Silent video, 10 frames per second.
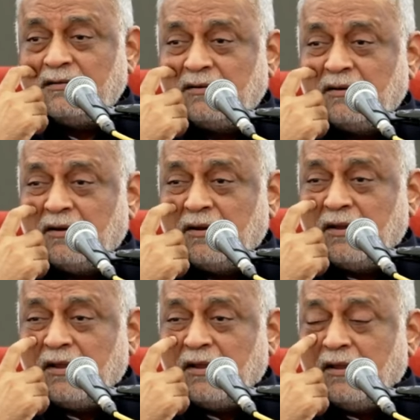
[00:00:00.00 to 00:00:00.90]

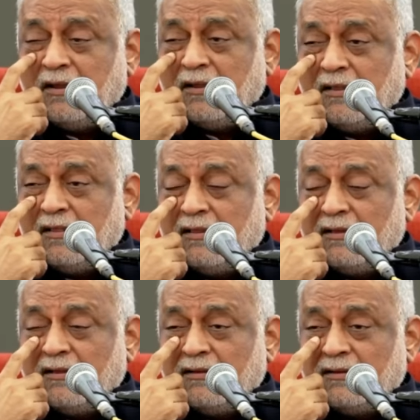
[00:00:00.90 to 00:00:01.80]

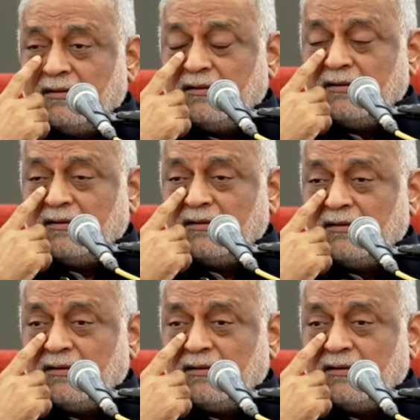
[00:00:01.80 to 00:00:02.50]
(silence)